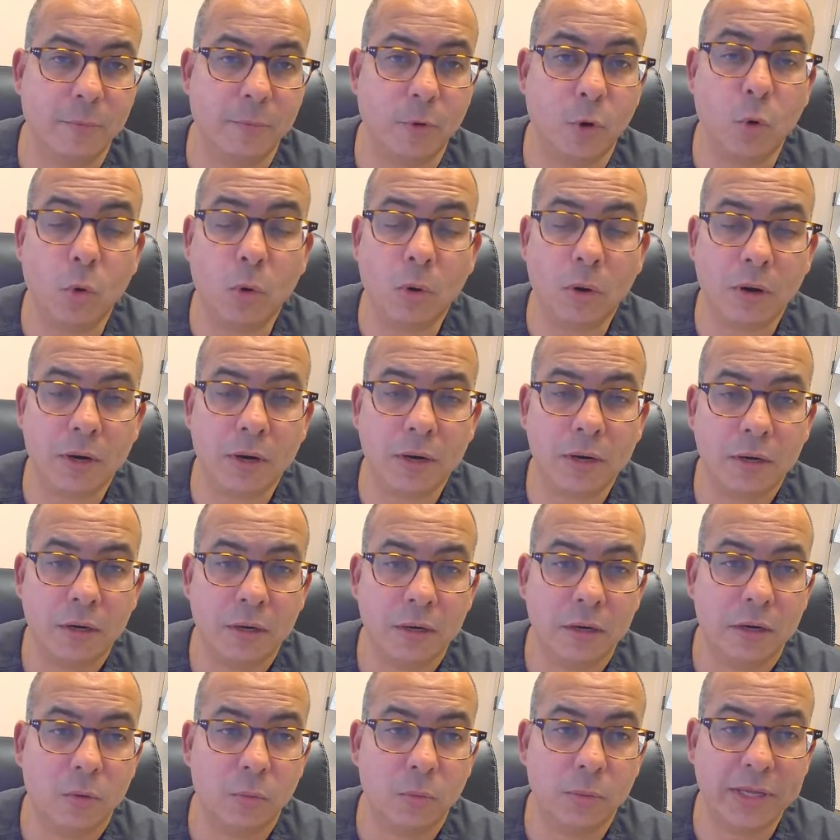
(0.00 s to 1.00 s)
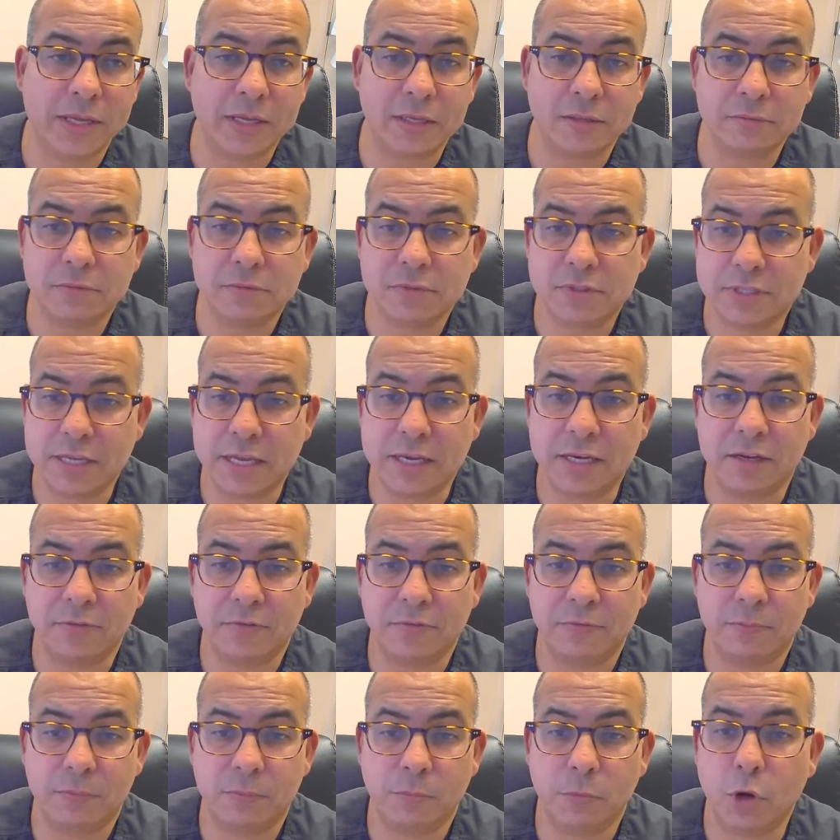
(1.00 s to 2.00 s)
or we can
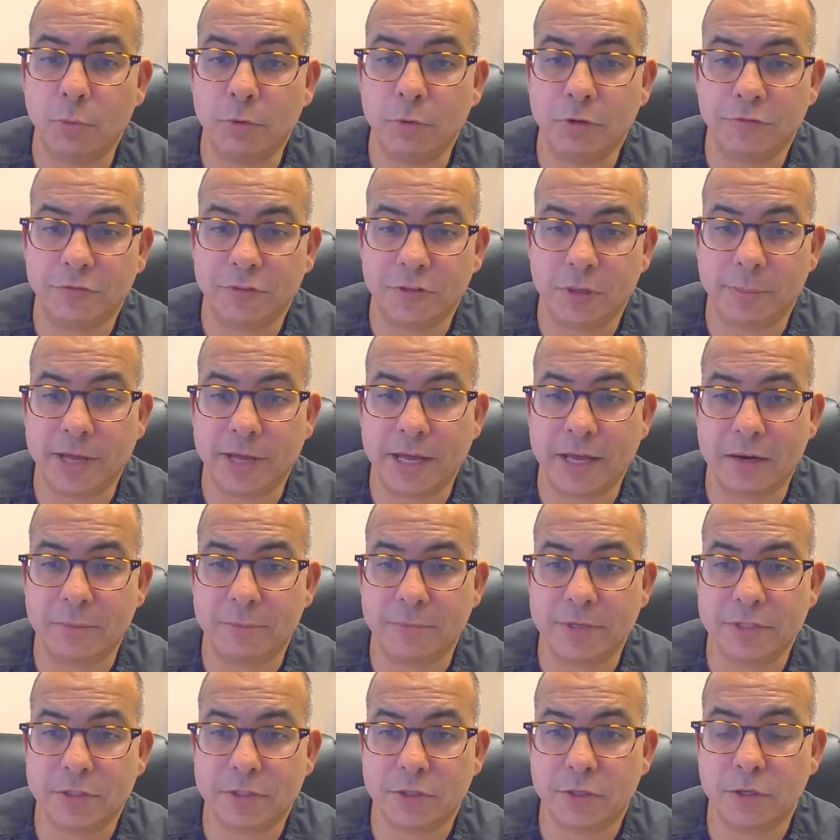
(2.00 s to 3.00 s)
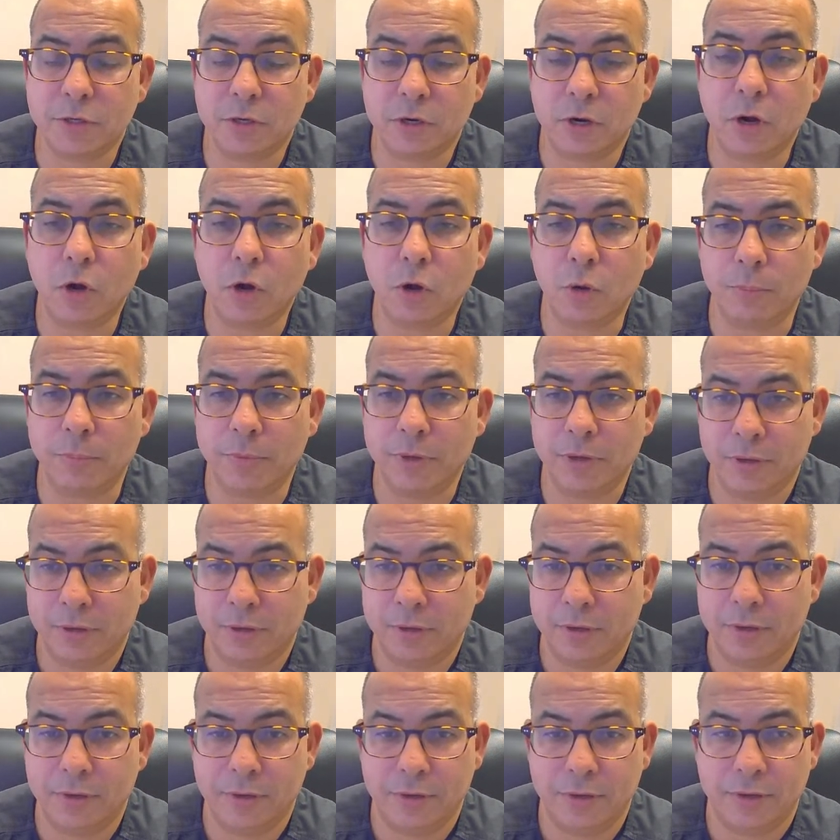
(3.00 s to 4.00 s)
send a mobile phlebotomist to your
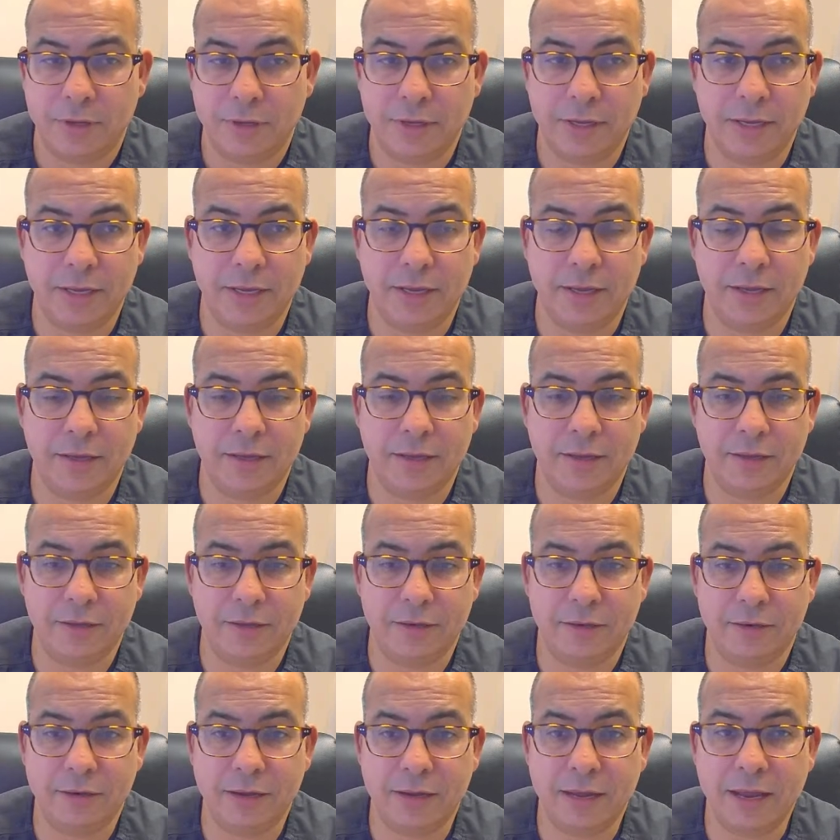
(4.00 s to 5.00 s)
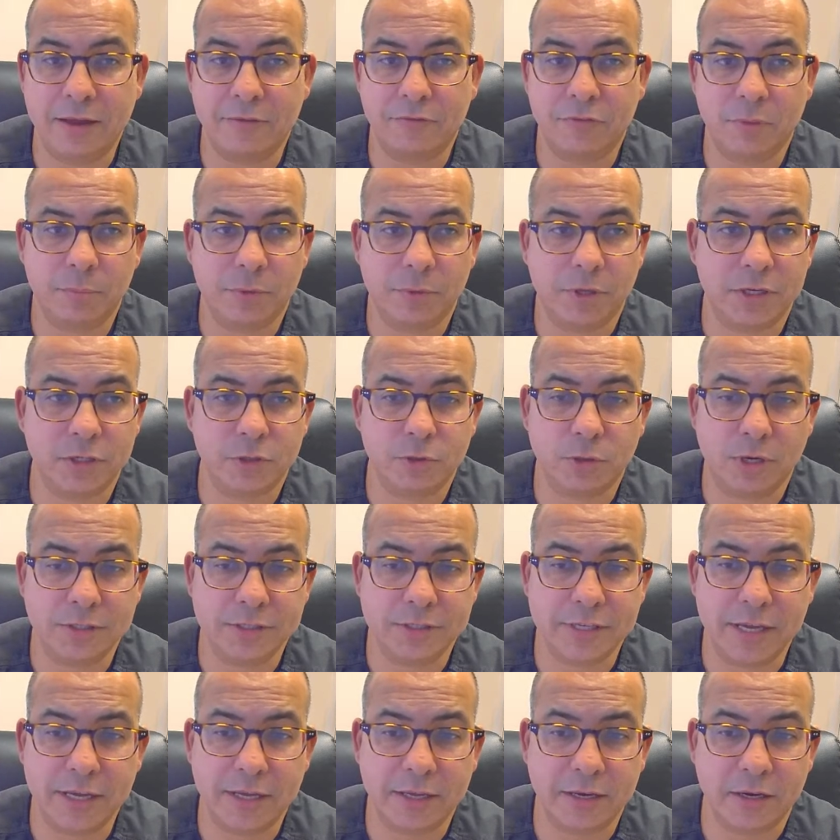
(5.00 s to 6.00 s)
home and have the
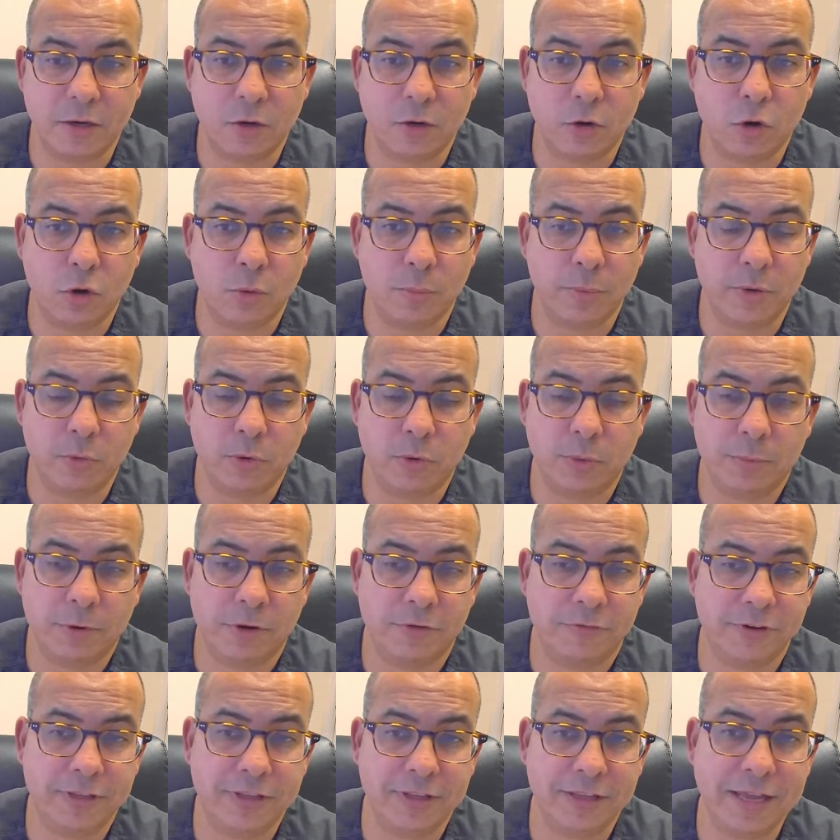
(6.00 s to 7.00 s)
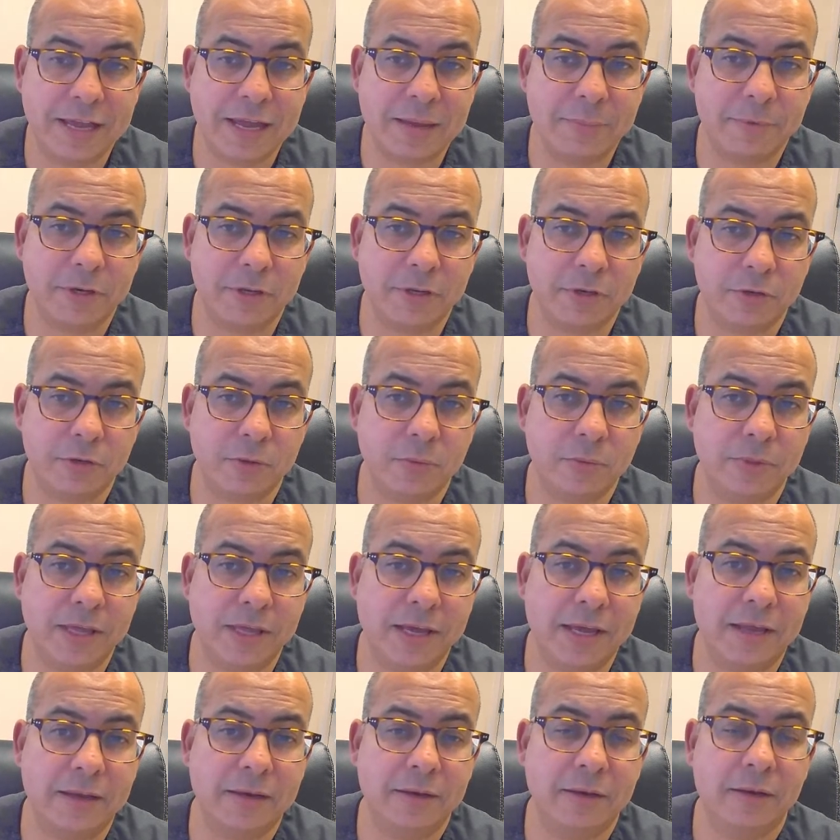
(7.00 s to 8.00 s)
blood draw taken at home, and we're perfectly happy to
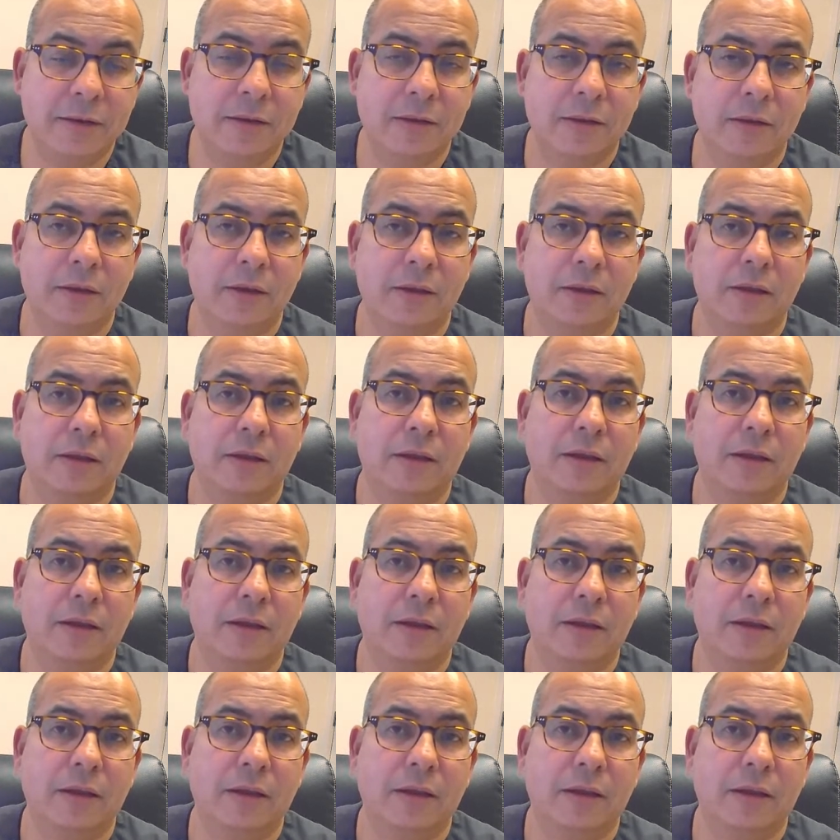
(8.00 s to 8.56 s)
do that.